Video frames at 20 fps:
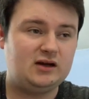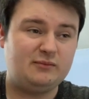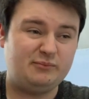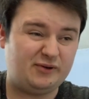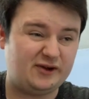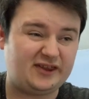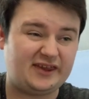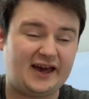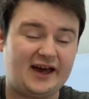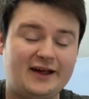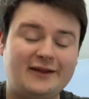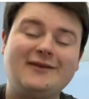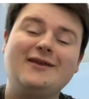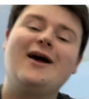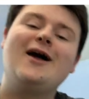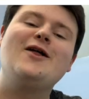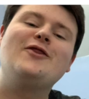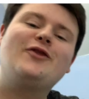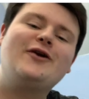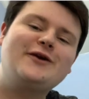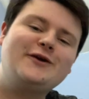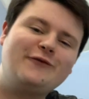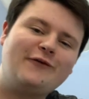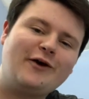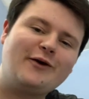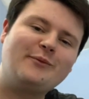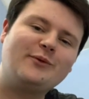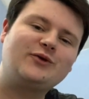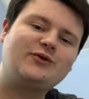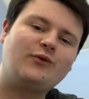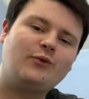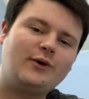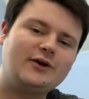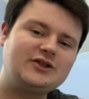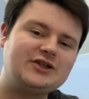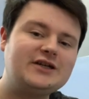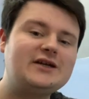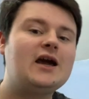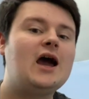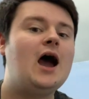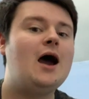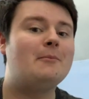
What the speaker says: But yeah, thank you very much for watching.